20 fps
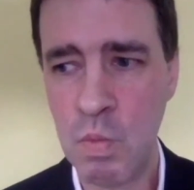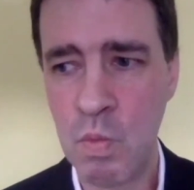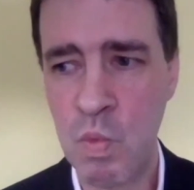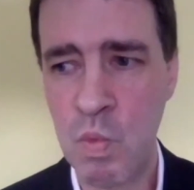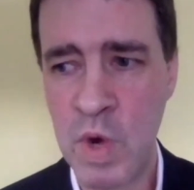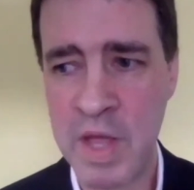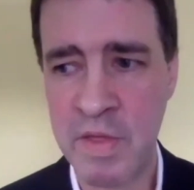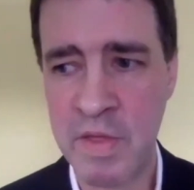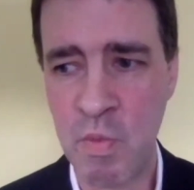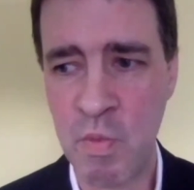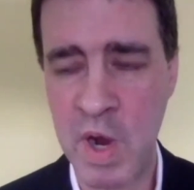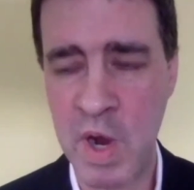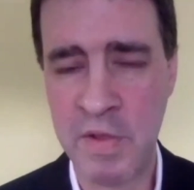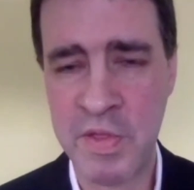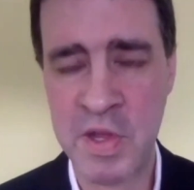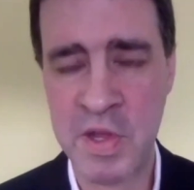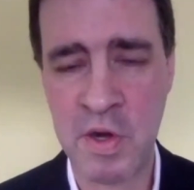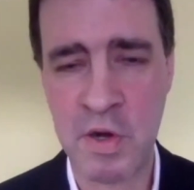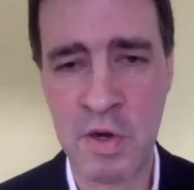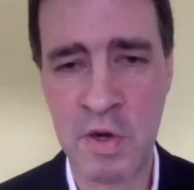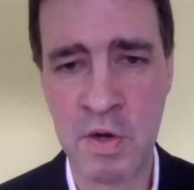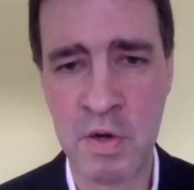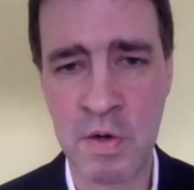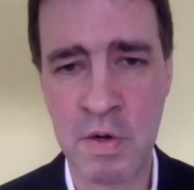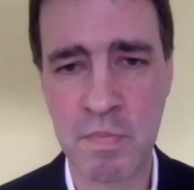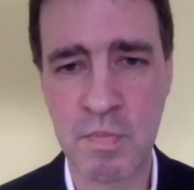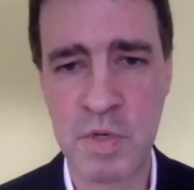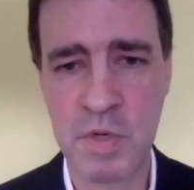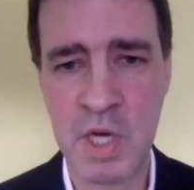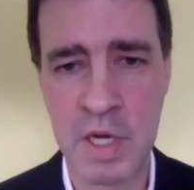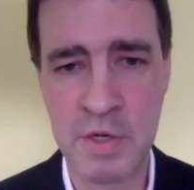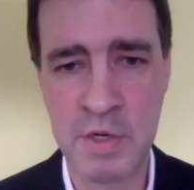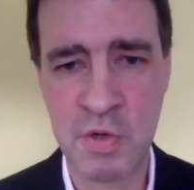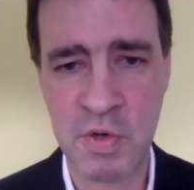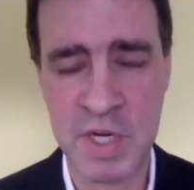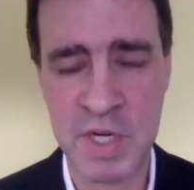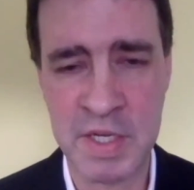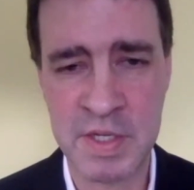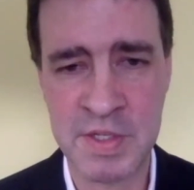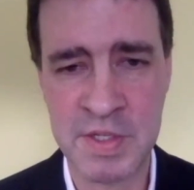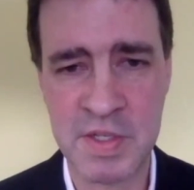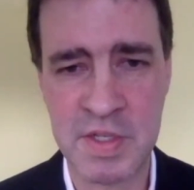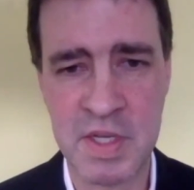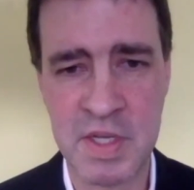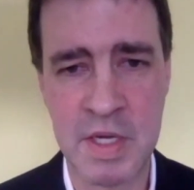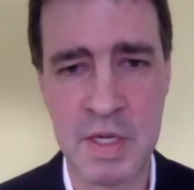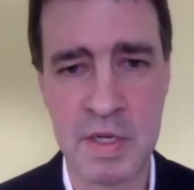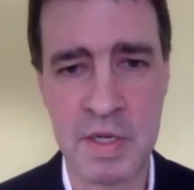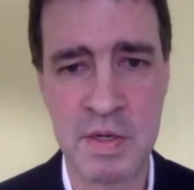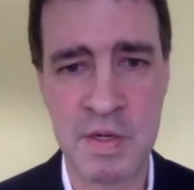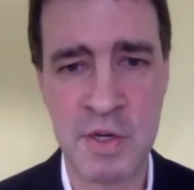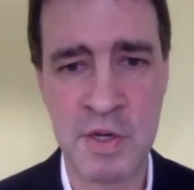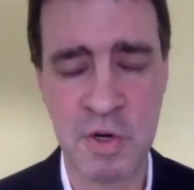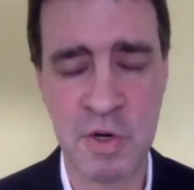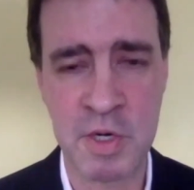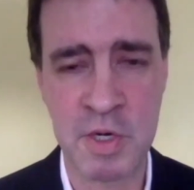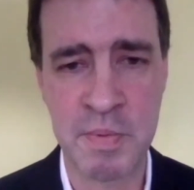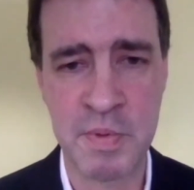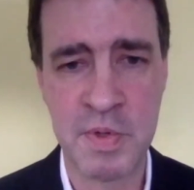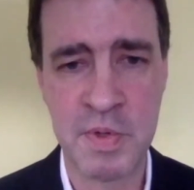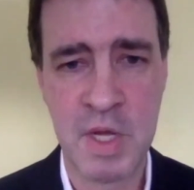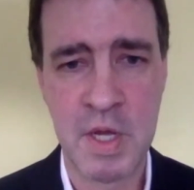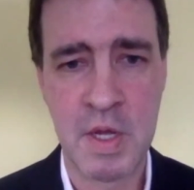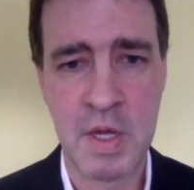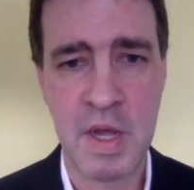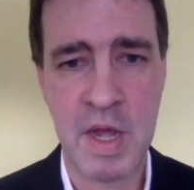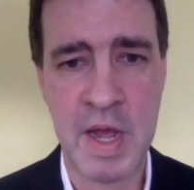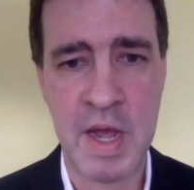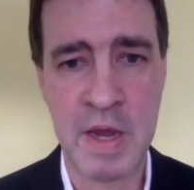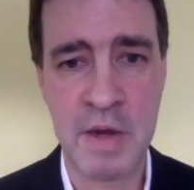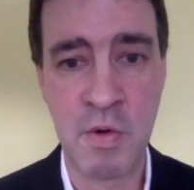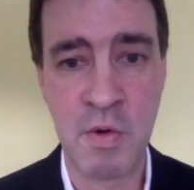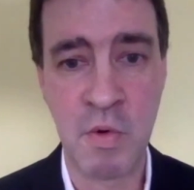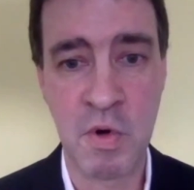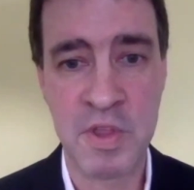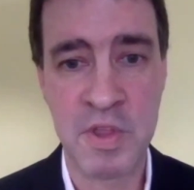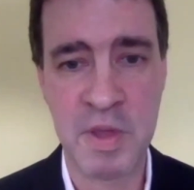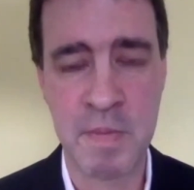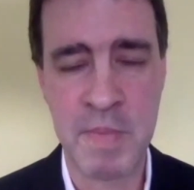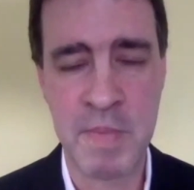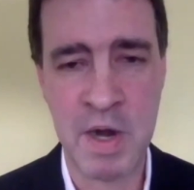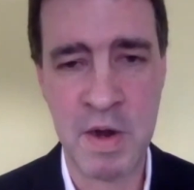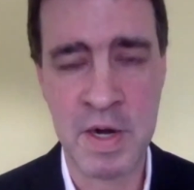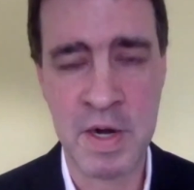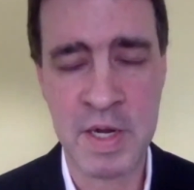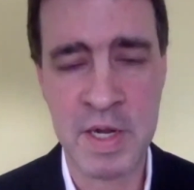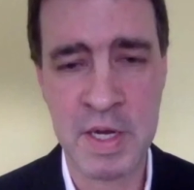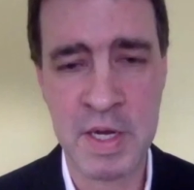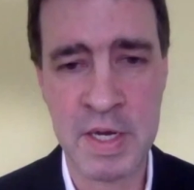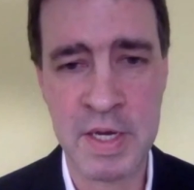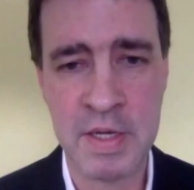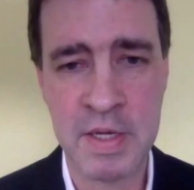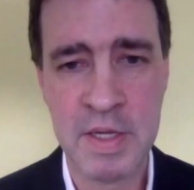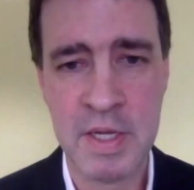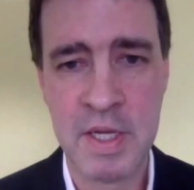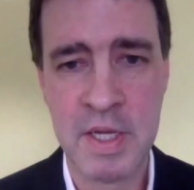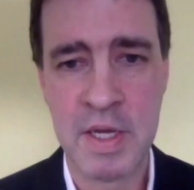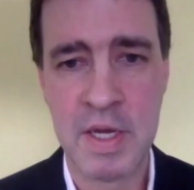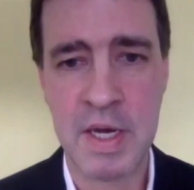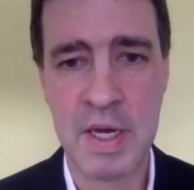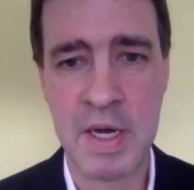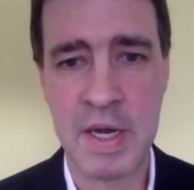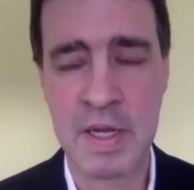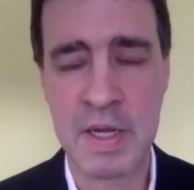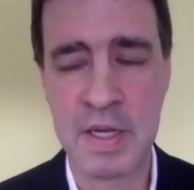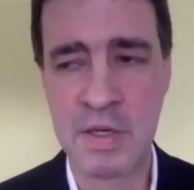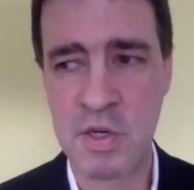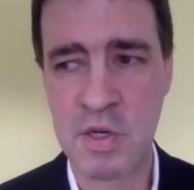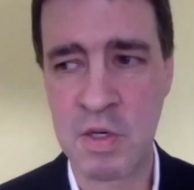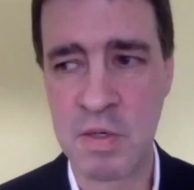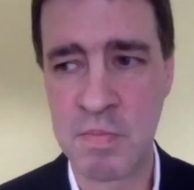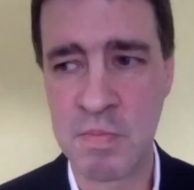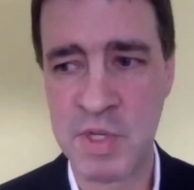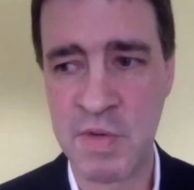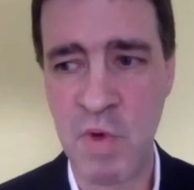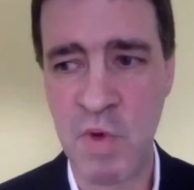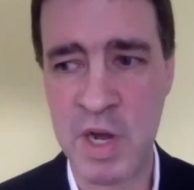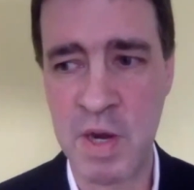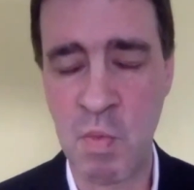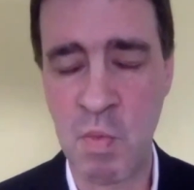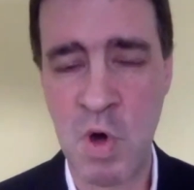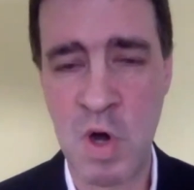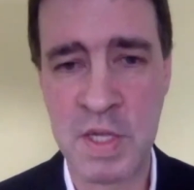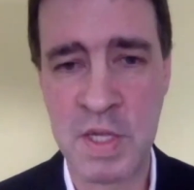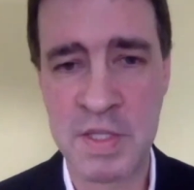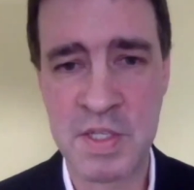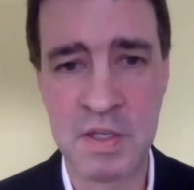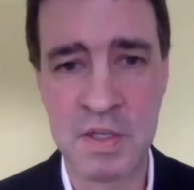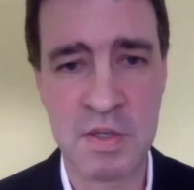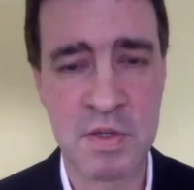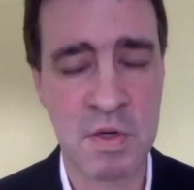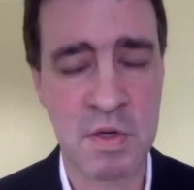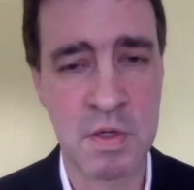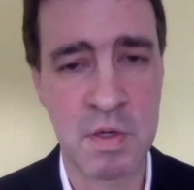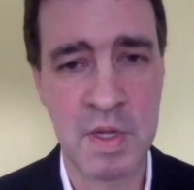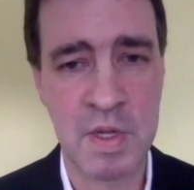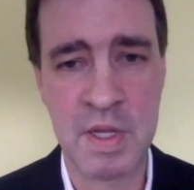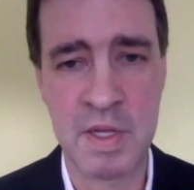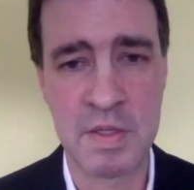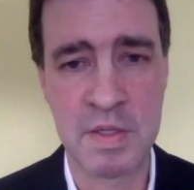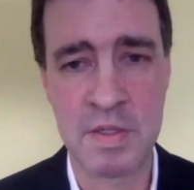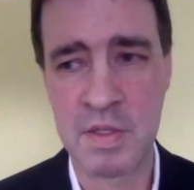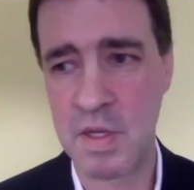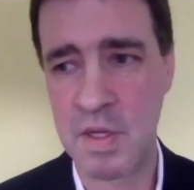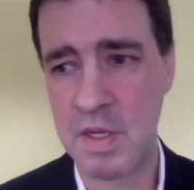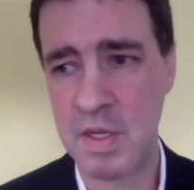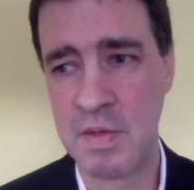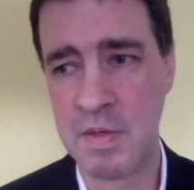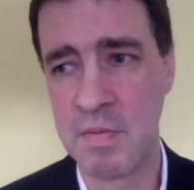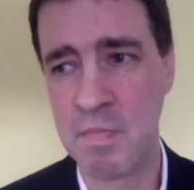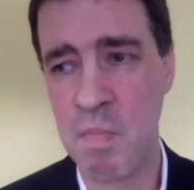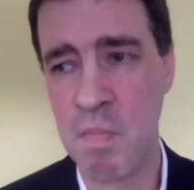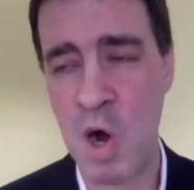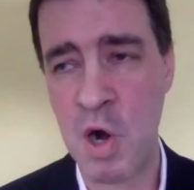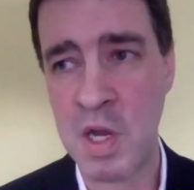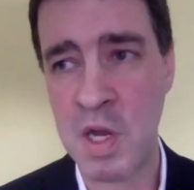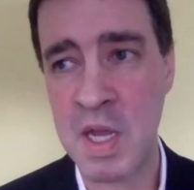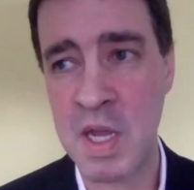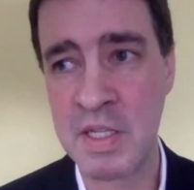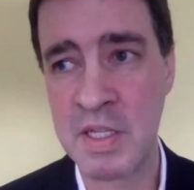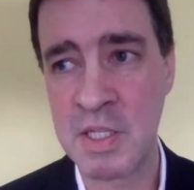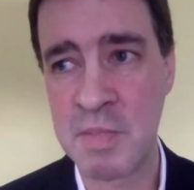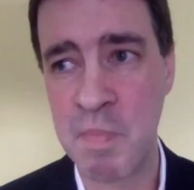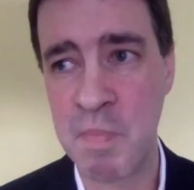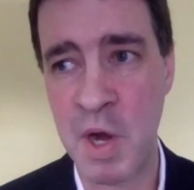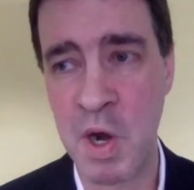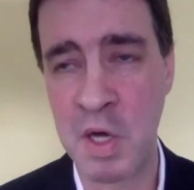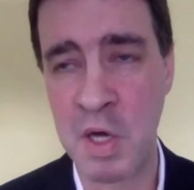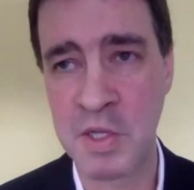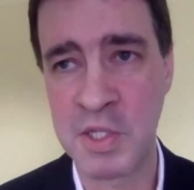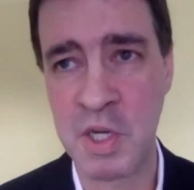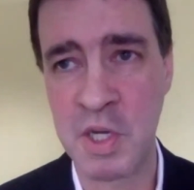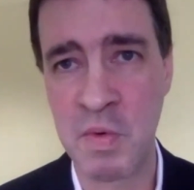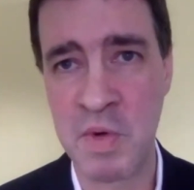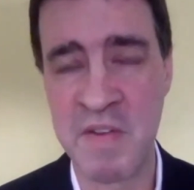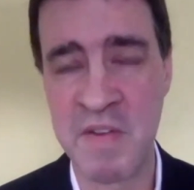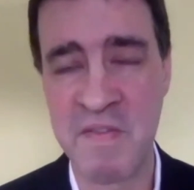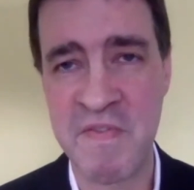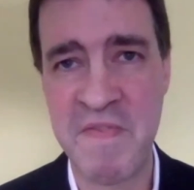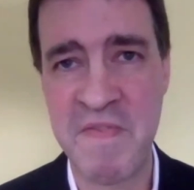with wealthier countries in Europe and North America in terms of what it wants in markets, but also in